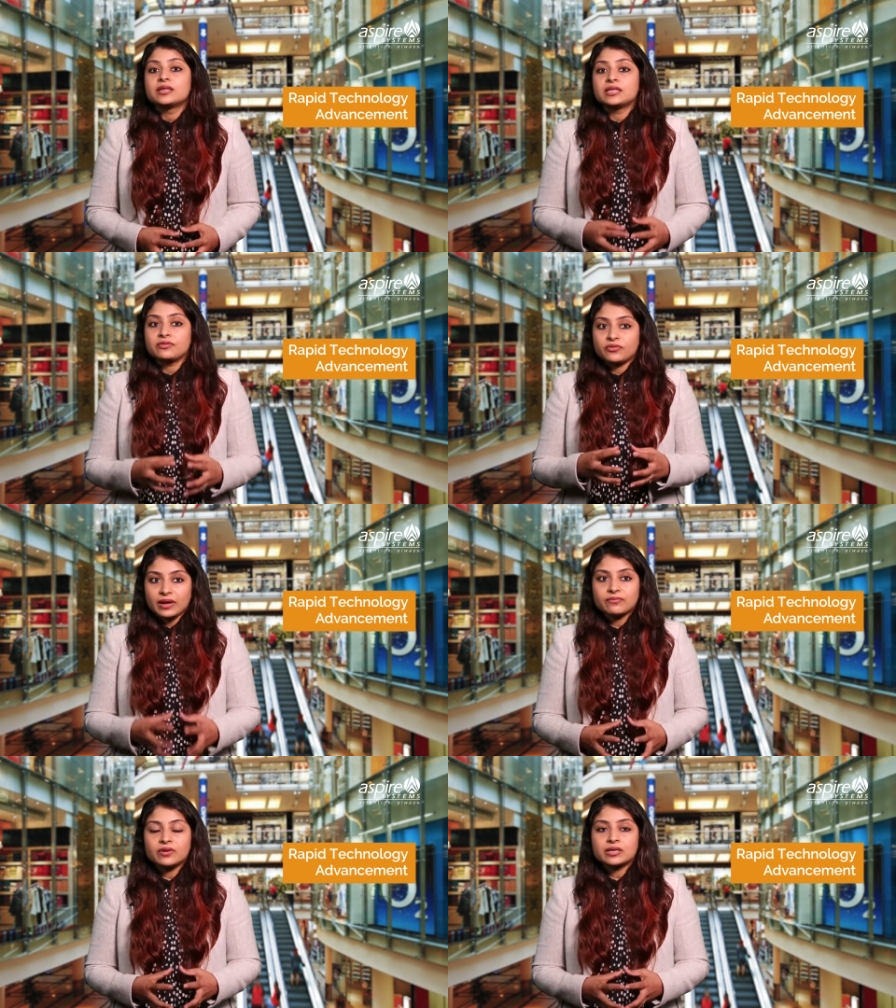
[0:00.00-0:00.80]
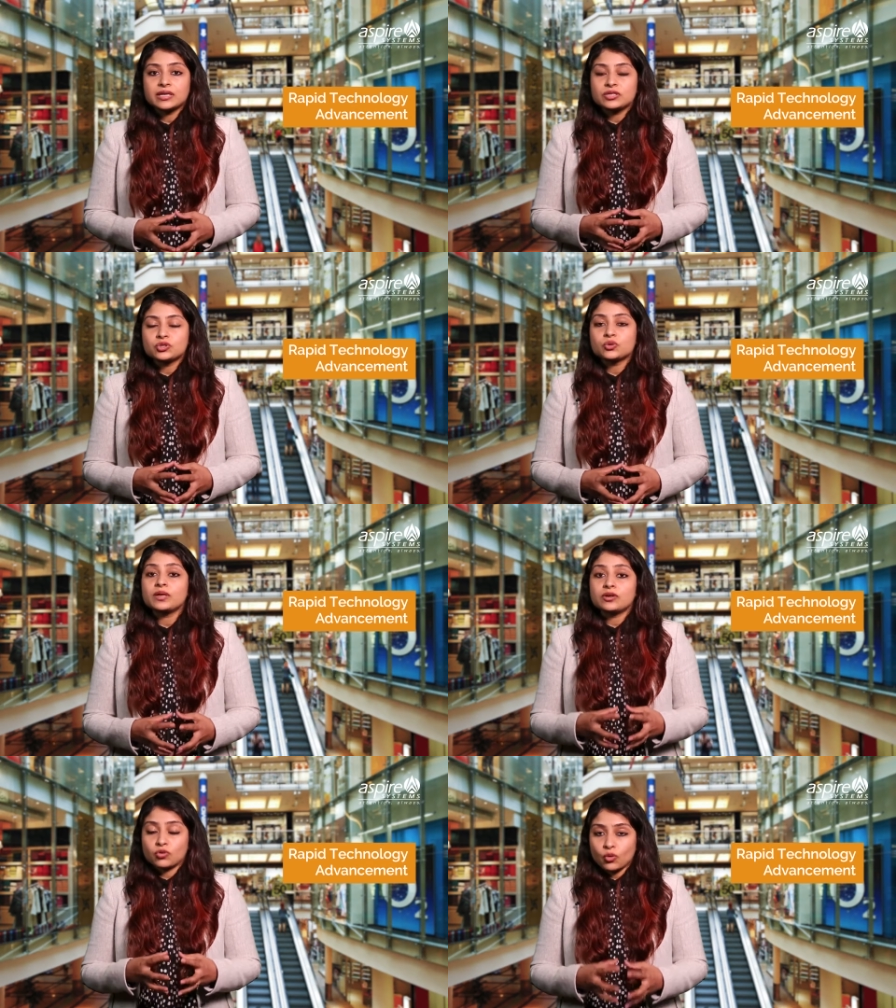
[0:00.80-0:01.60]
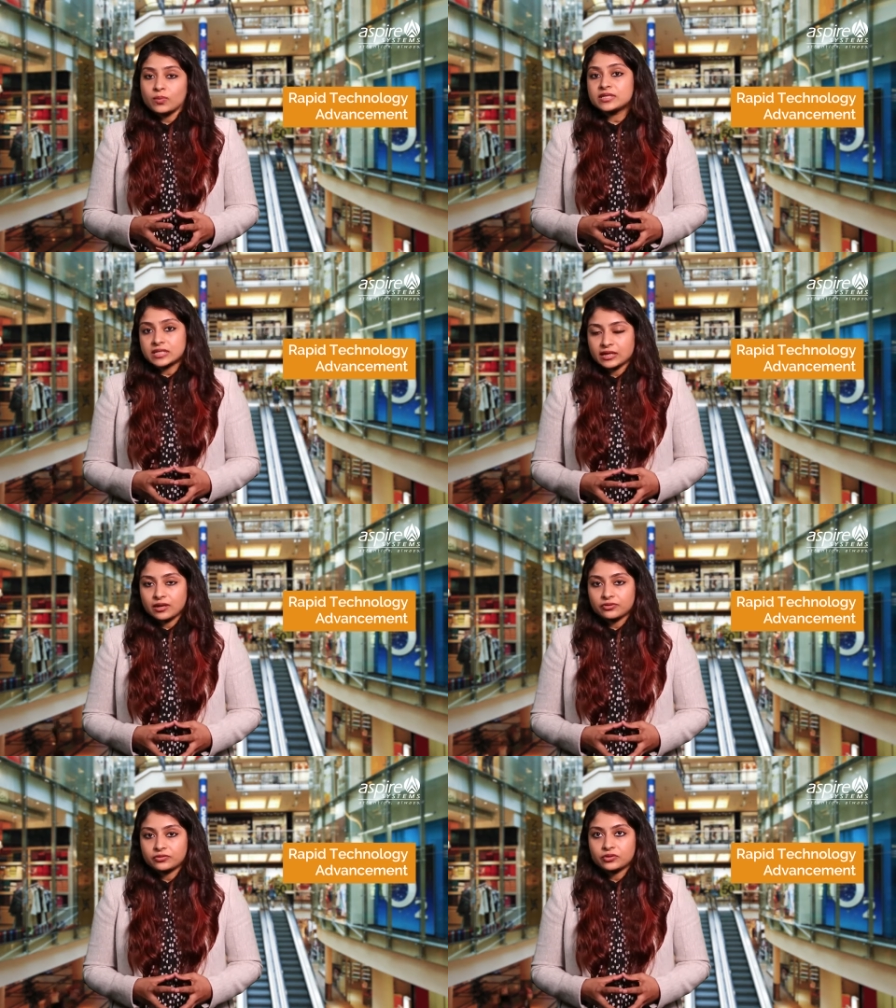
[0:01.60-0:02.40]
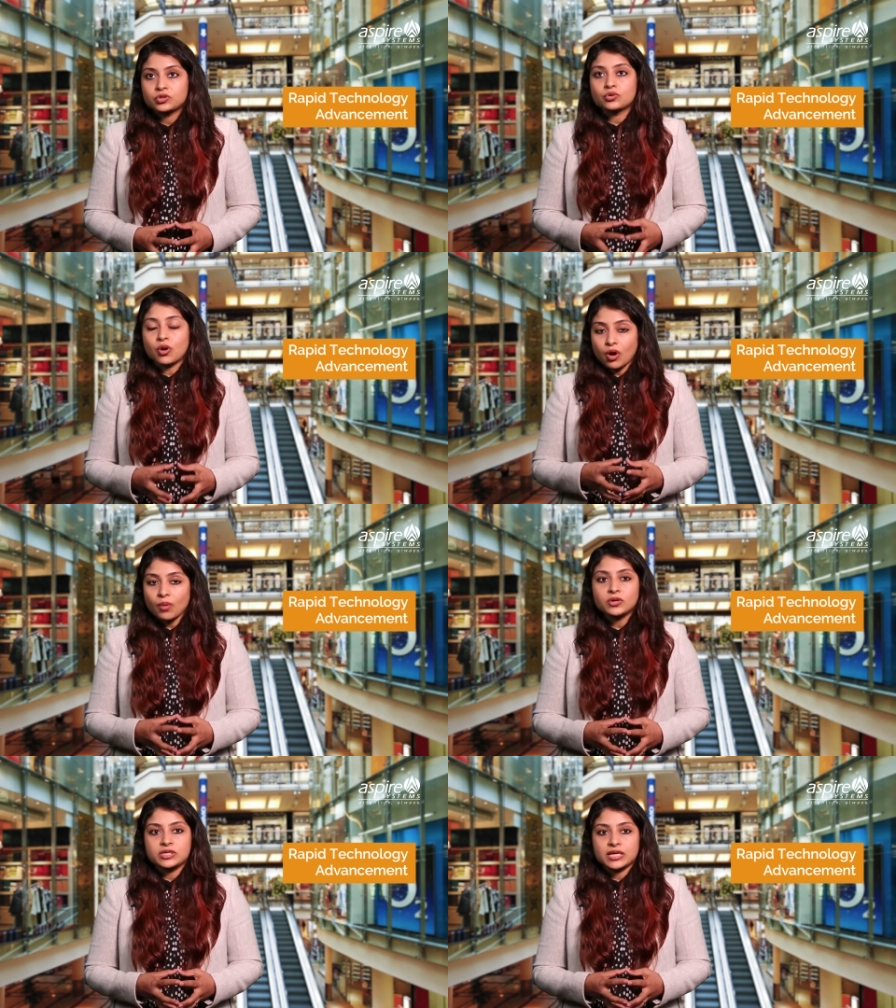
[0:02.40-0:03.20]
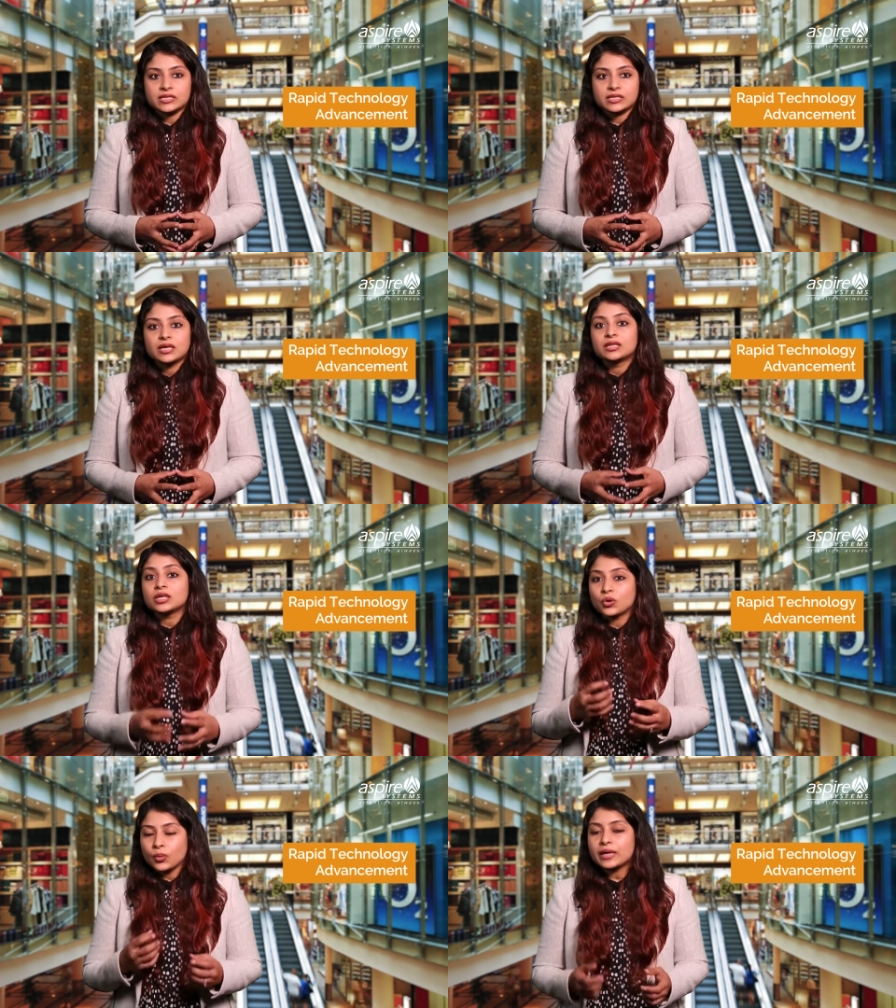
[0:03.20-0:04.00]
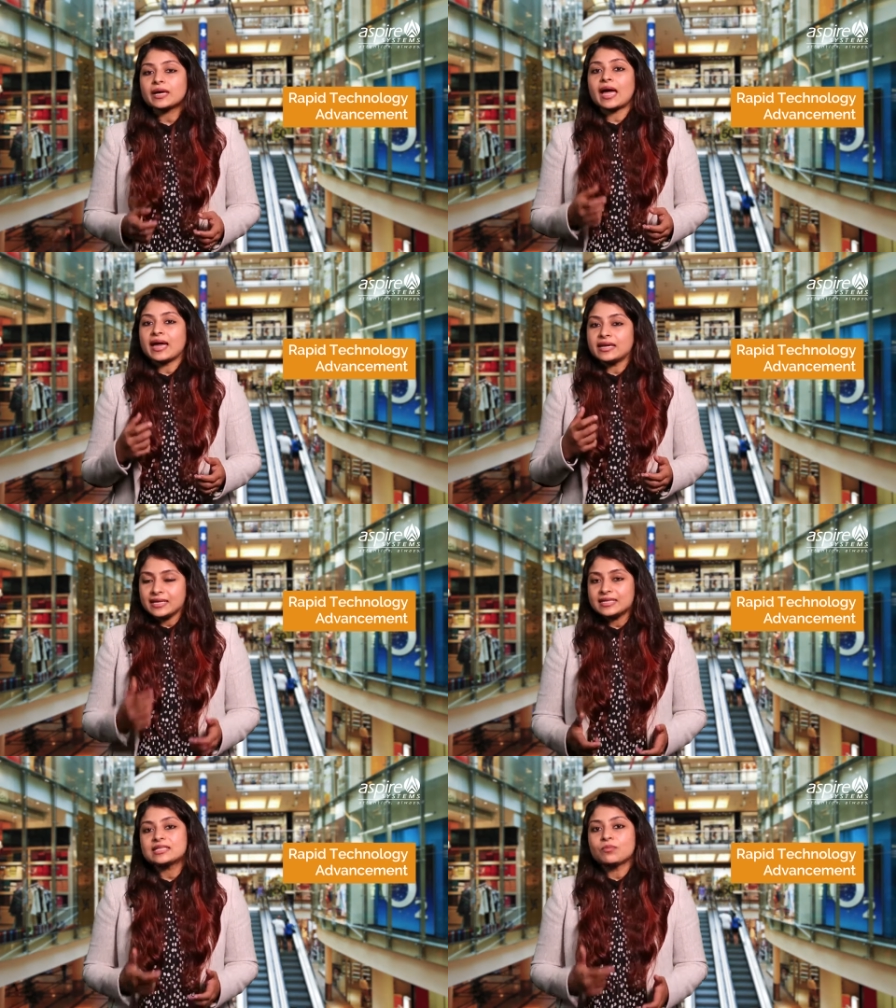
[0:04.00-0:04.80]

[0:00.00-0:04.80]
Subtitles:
The framework needs to be robust enough to accommodate quick and easy